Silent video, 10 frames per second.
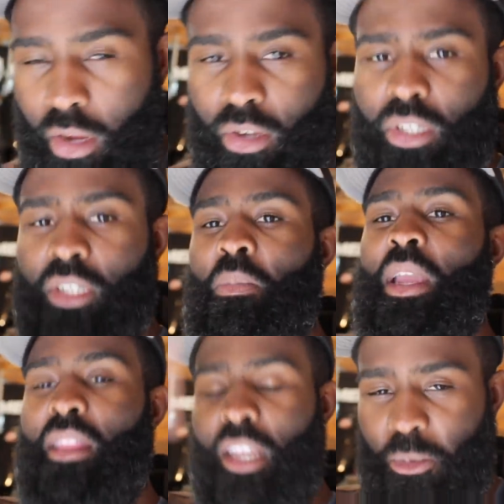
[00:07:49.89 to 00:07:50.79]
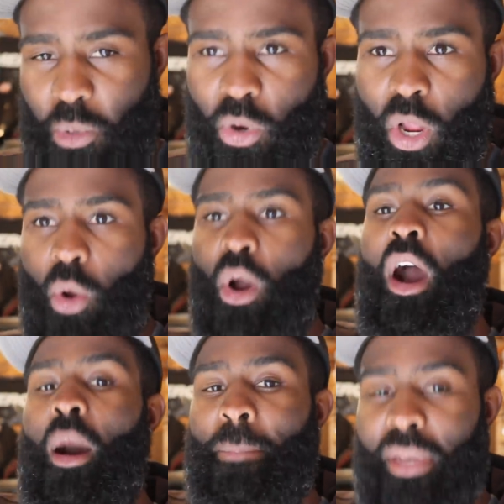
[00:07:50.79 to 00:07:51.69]
you're just making that spoon go
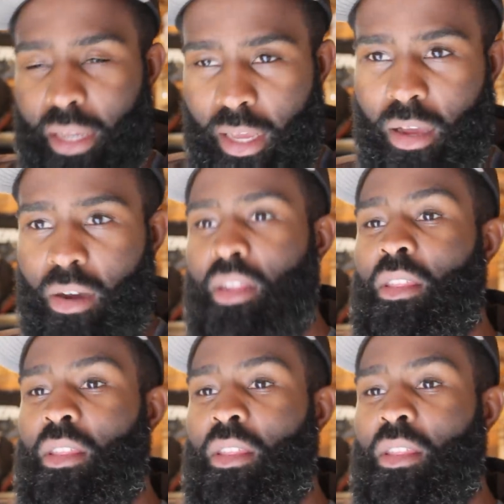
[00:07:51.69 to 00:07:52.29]
up and down